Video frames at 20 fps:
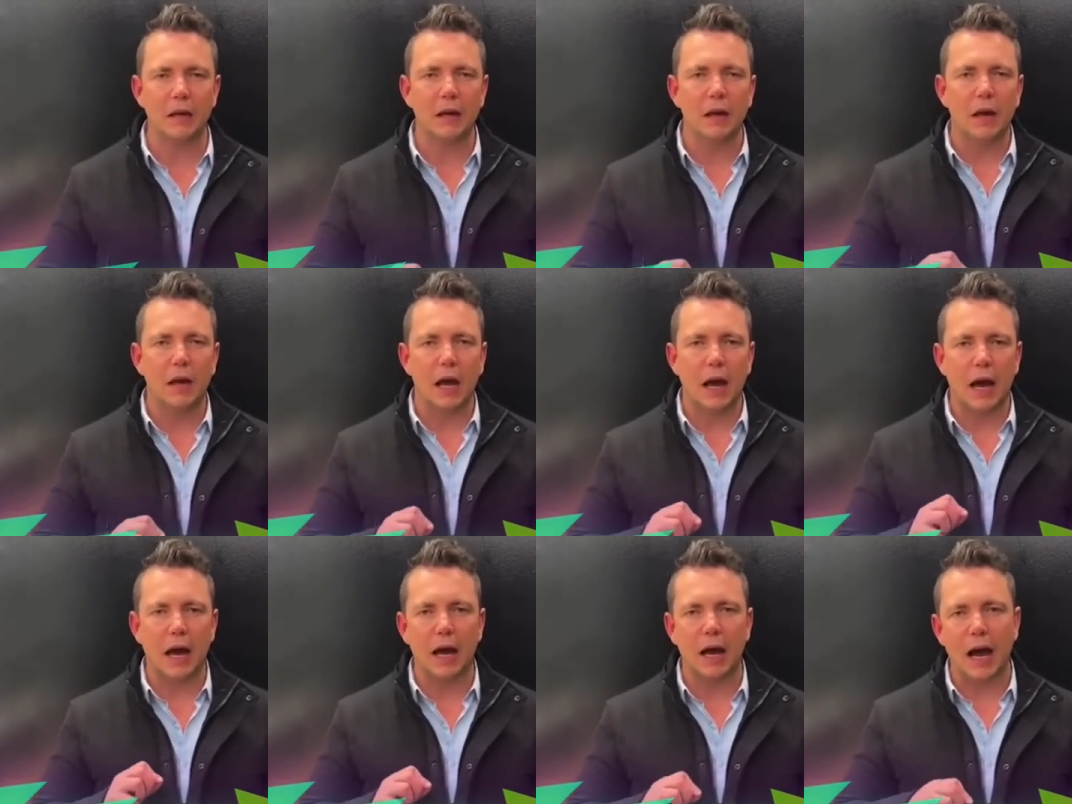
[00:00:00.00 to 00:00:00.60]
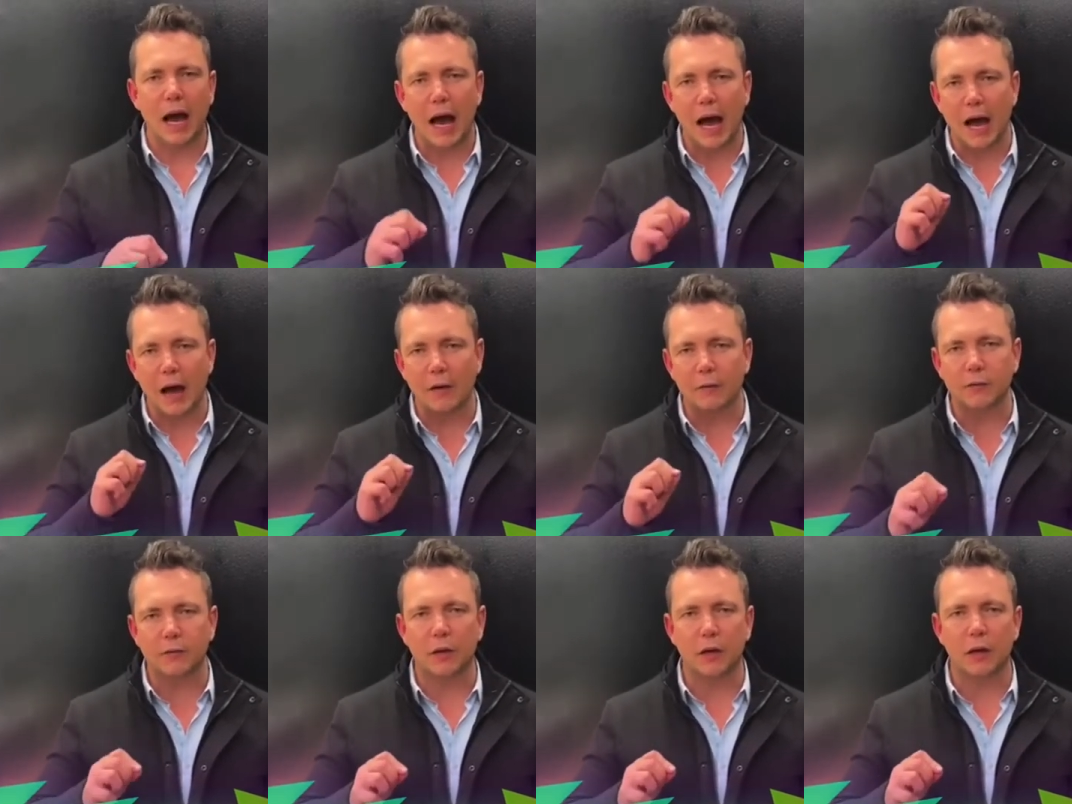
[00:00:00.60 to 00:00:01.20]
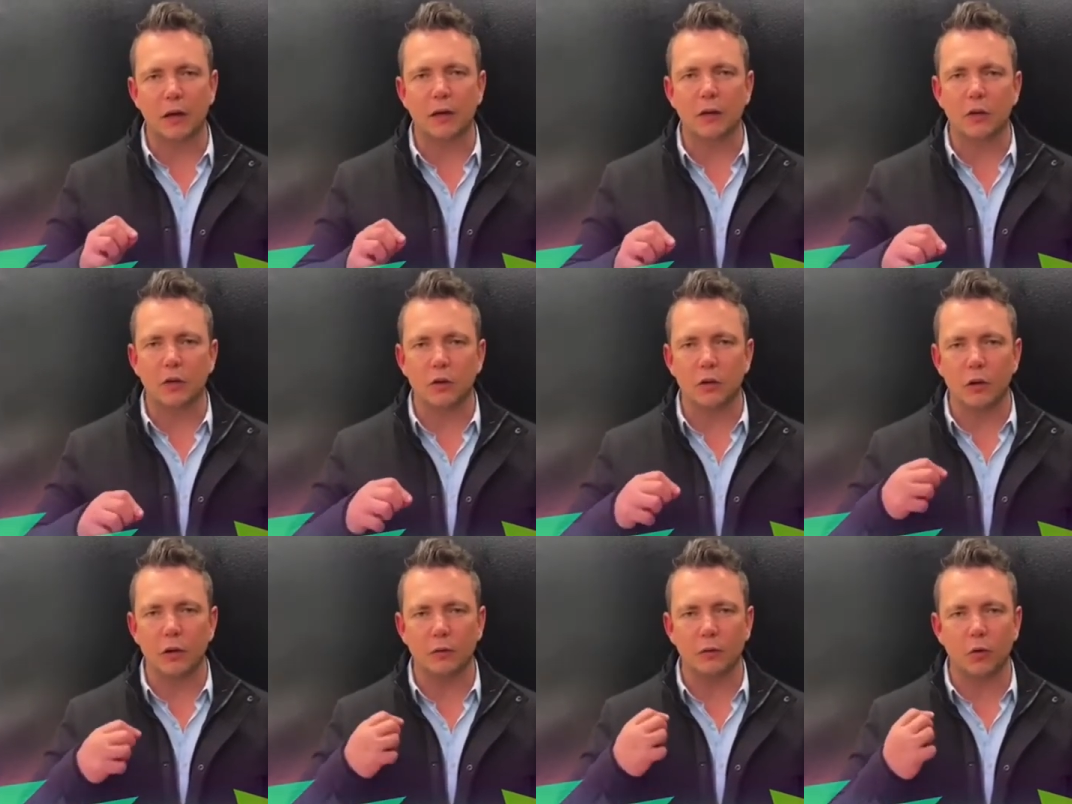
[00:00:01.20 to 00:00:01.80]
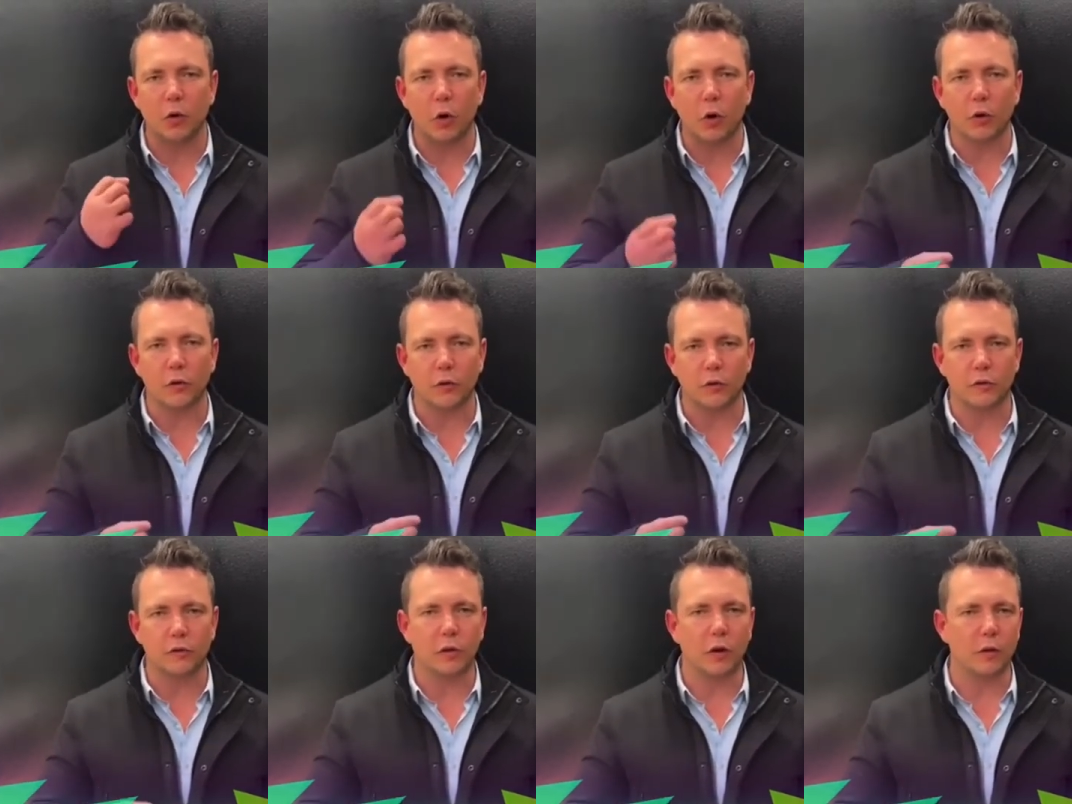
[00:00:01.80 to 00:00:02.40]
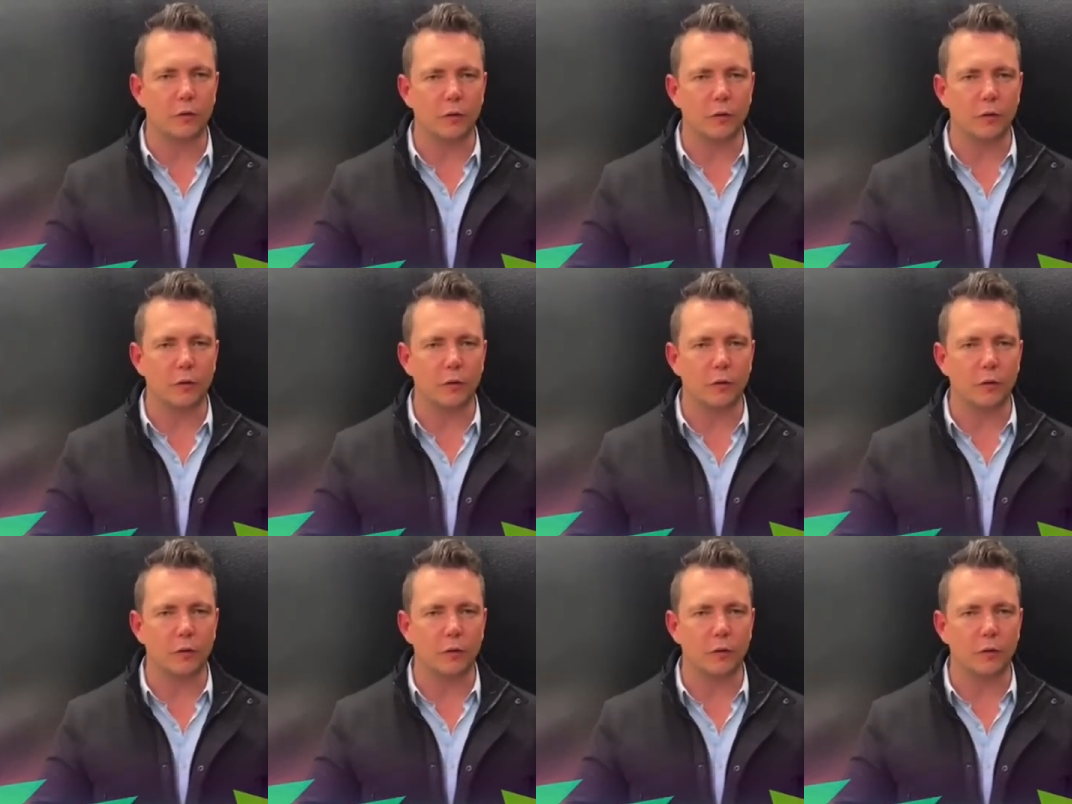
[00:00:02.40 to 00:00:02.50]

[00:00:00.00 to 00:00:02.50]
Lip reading: after you have gone to site.